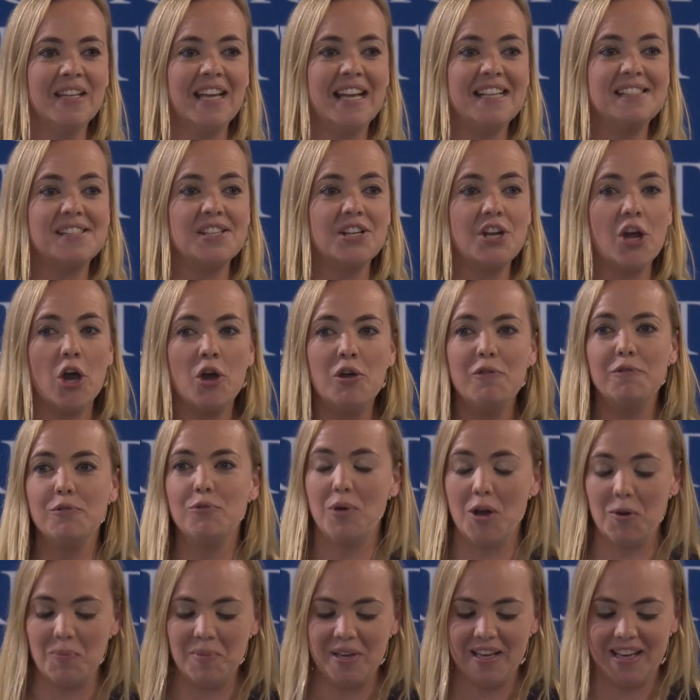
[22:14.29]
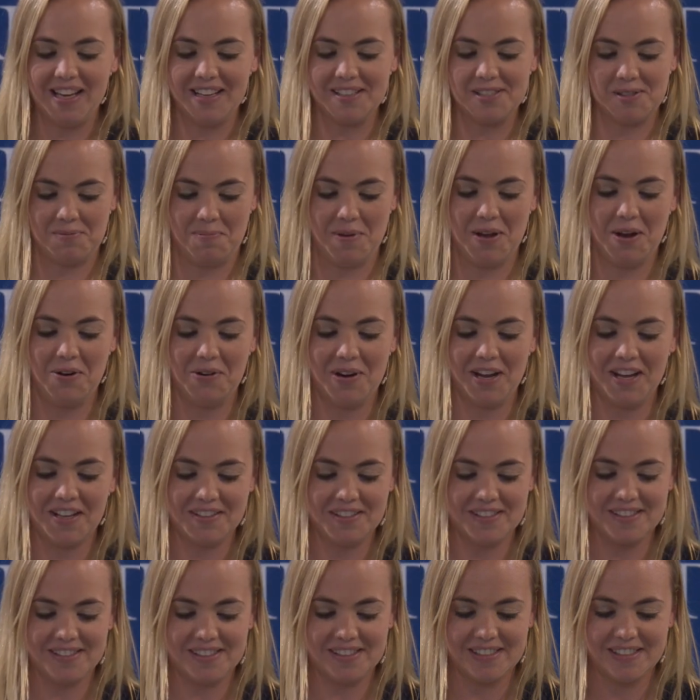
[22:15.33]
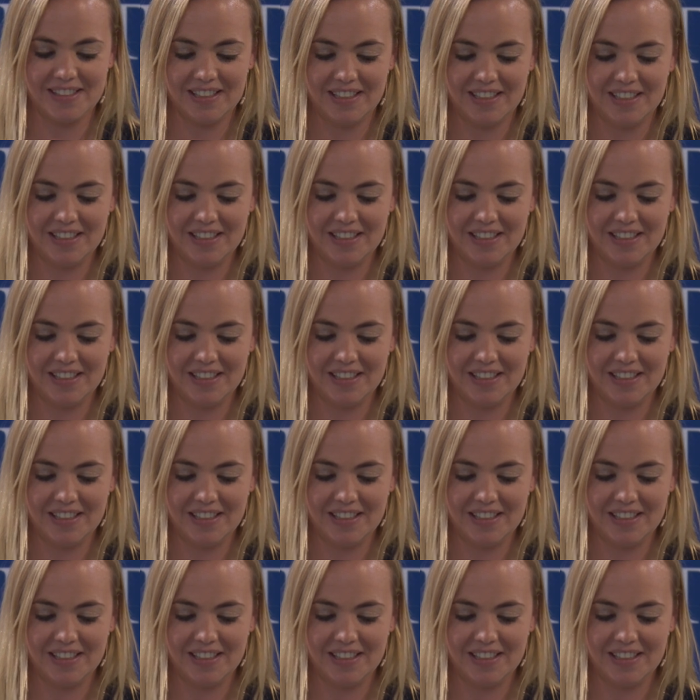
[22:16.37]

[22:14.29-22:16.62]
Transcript: It's an overwhelming experience,